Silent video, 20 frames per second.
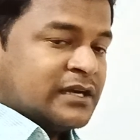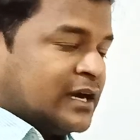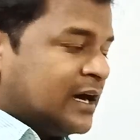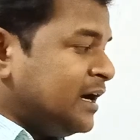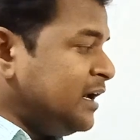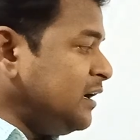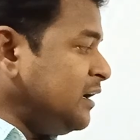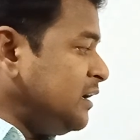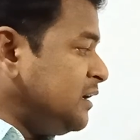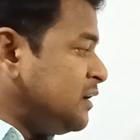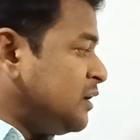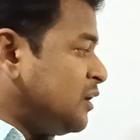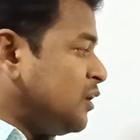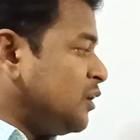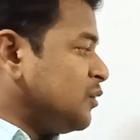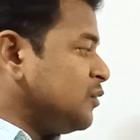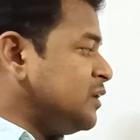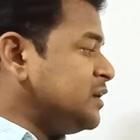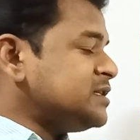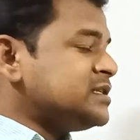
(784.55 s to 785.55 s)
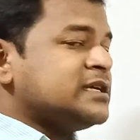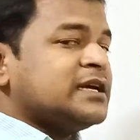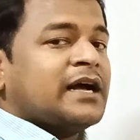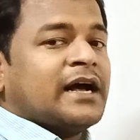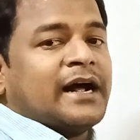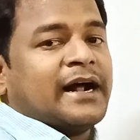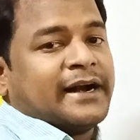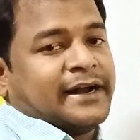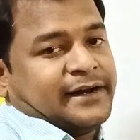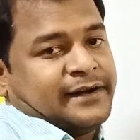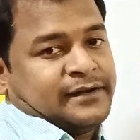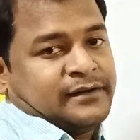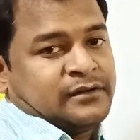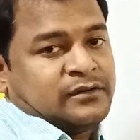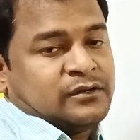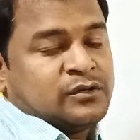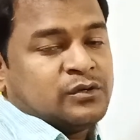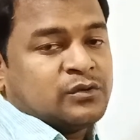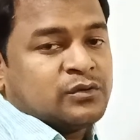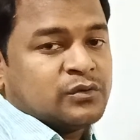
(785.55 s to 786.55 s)
are always added.
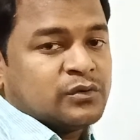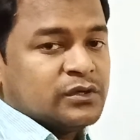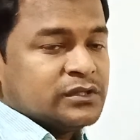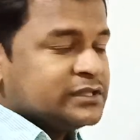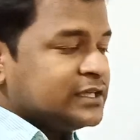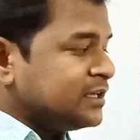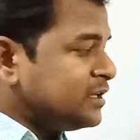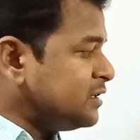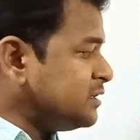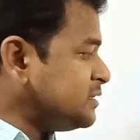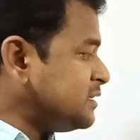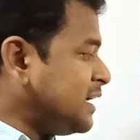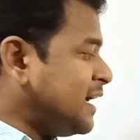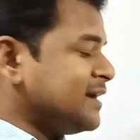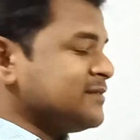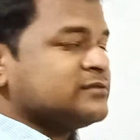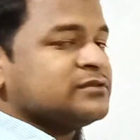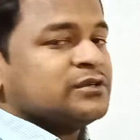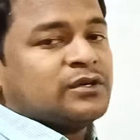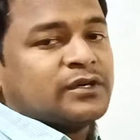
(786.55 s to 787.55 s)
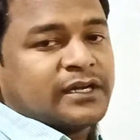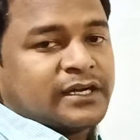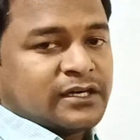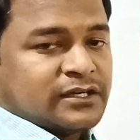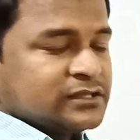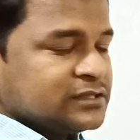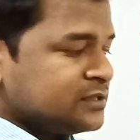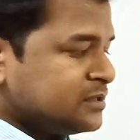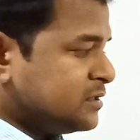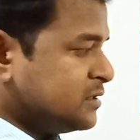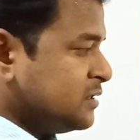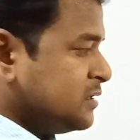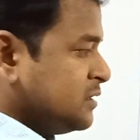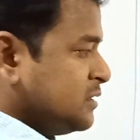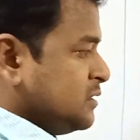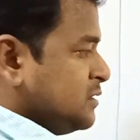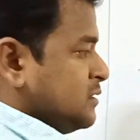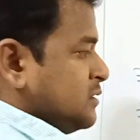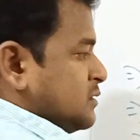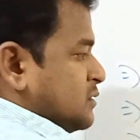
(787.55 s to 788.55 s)
Which errors? Absolute errors.
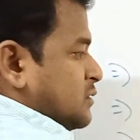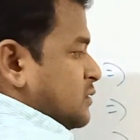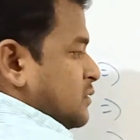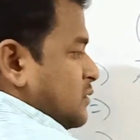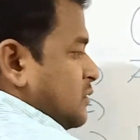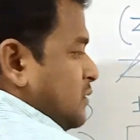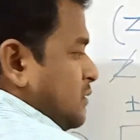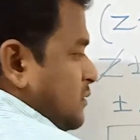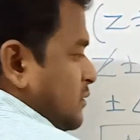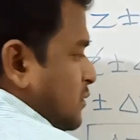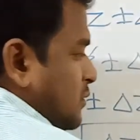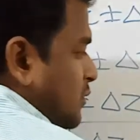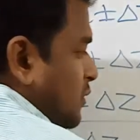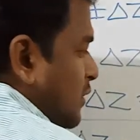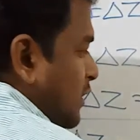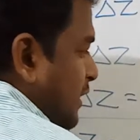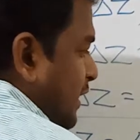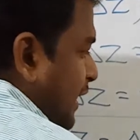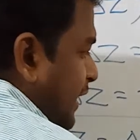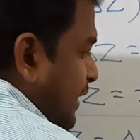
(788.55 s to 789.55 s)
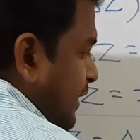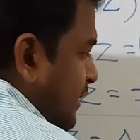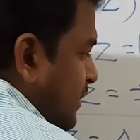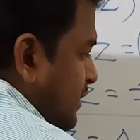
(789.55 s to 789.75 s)
So we will write